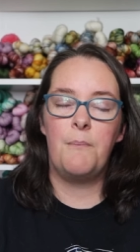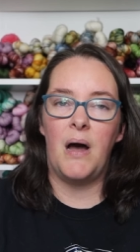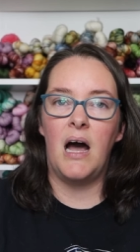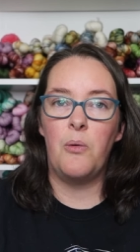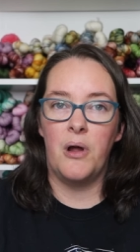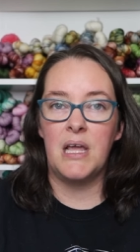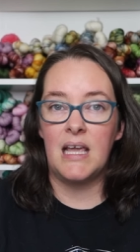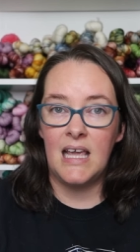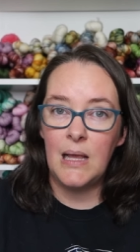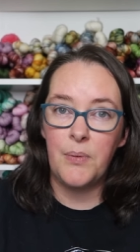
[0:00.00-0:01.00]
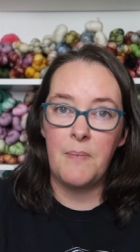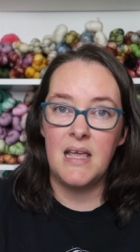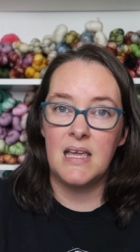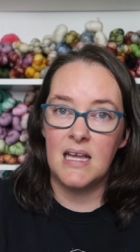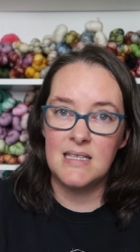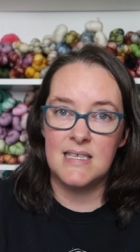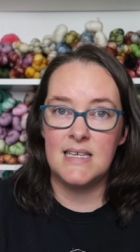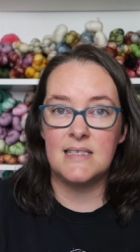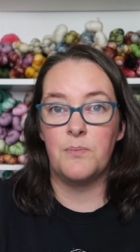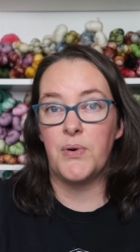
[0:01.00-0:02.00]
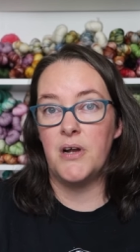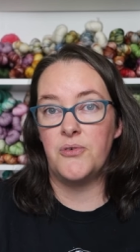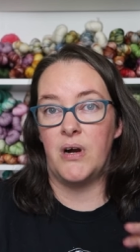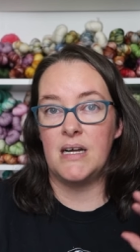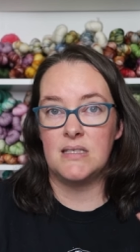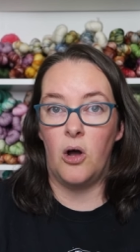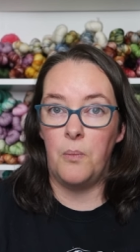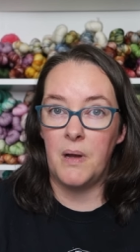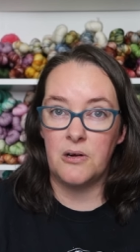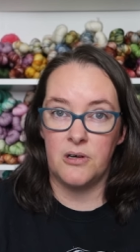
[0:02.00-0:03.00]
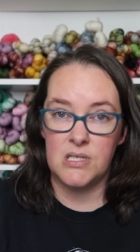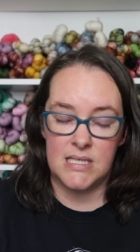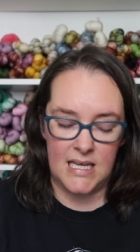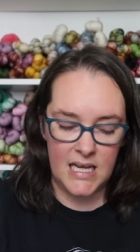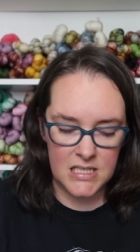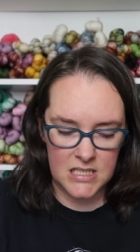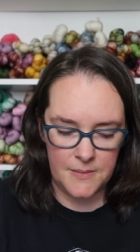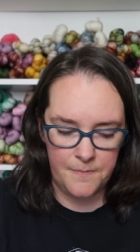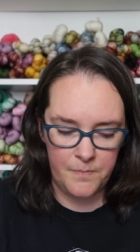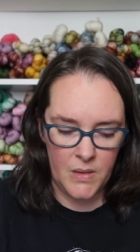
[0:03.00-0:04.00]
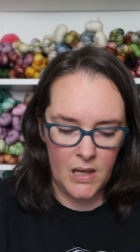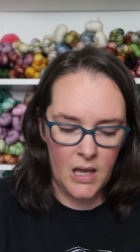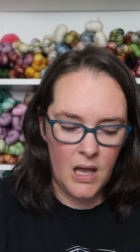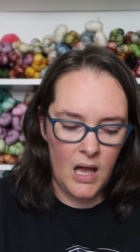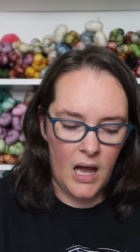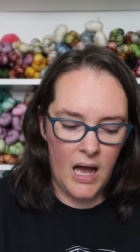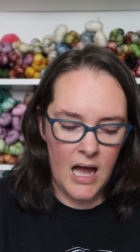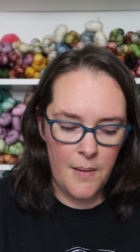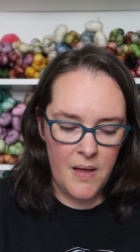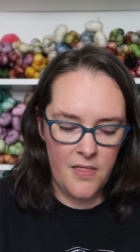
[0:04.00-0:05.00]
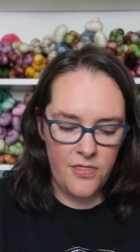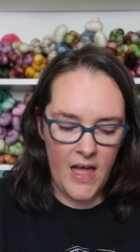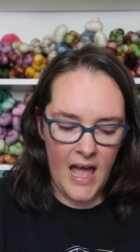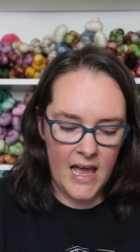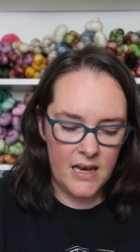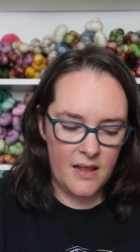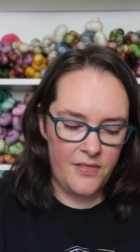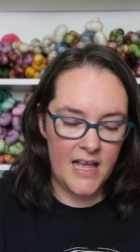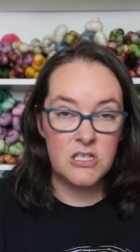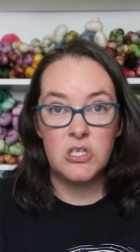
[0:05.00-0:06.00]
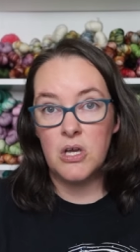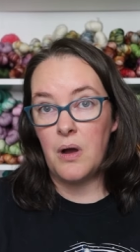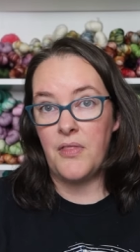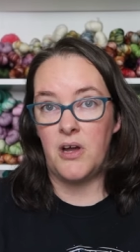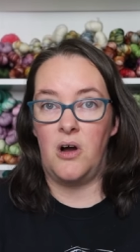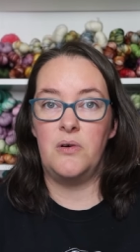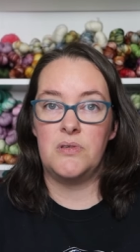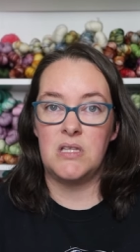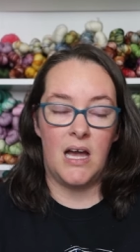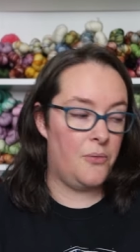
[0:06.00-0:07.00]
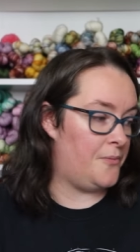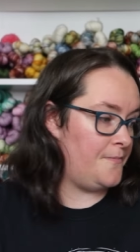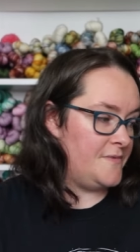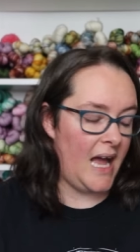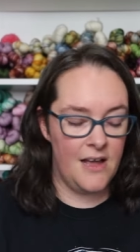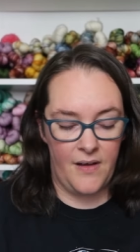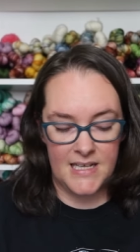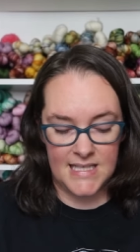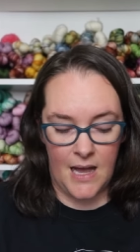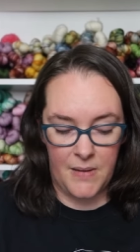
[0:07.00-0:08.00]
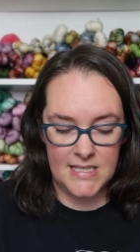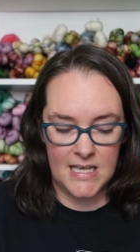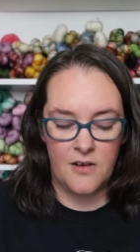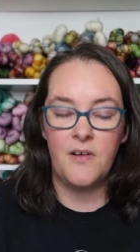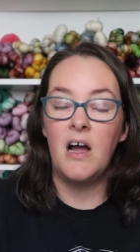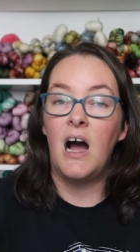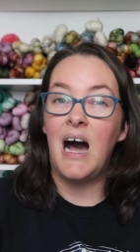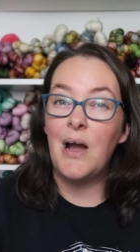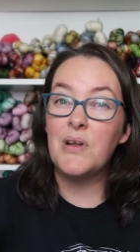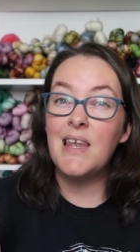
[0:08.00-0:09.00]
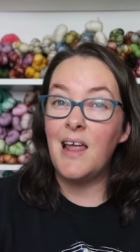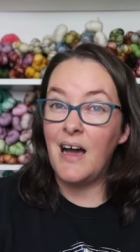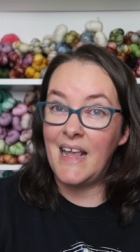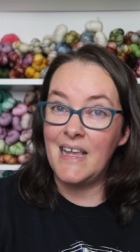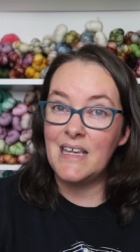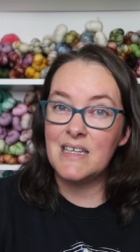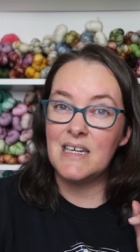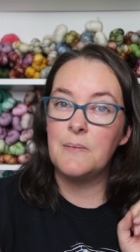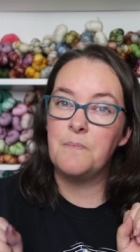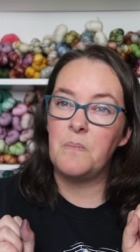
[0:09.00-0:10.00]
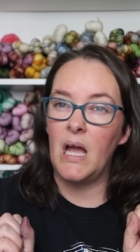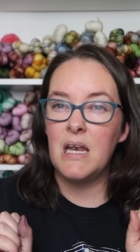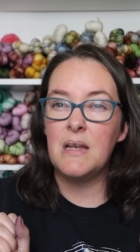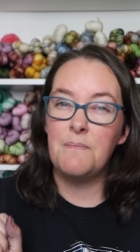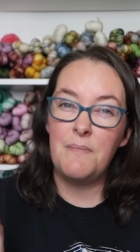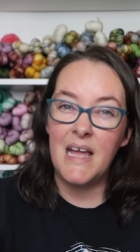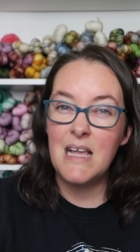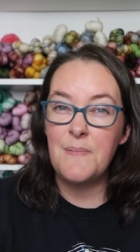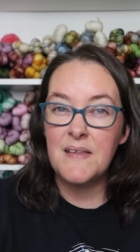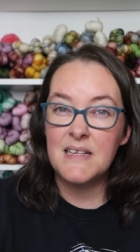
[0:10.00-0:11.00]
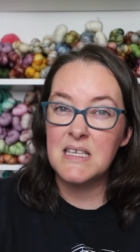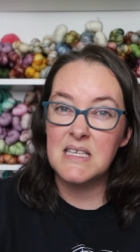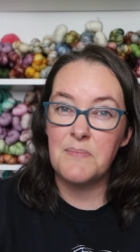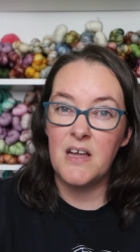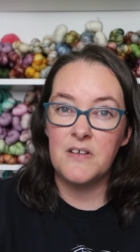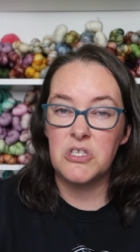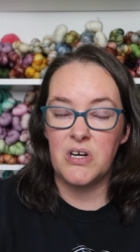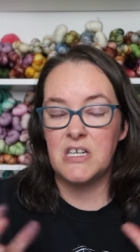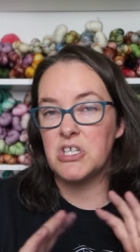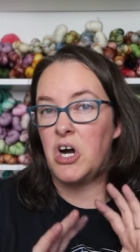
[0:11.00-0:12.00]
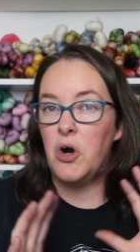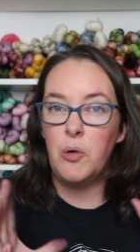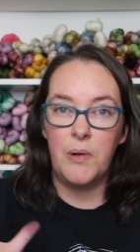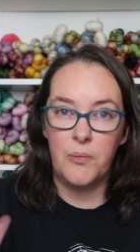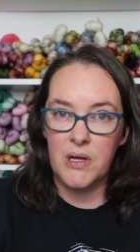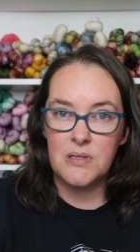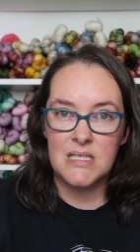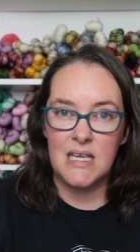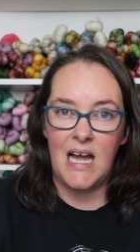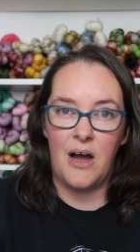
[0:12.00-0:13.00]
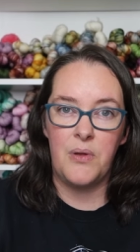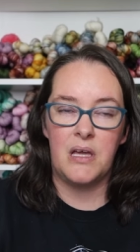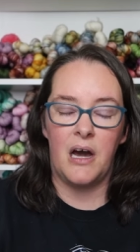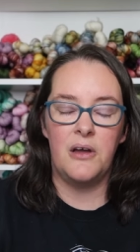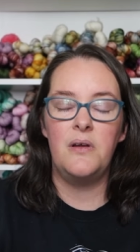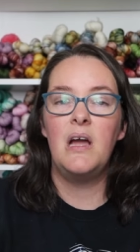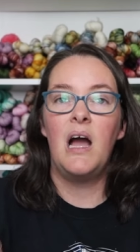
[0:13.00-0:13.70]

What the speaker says: but I want to keep making decent progress on my cross stitch. Then there's 2 other goals that I've set myself. I would like, and maybe this is a bit of a stretch goal, but we'll see how we go.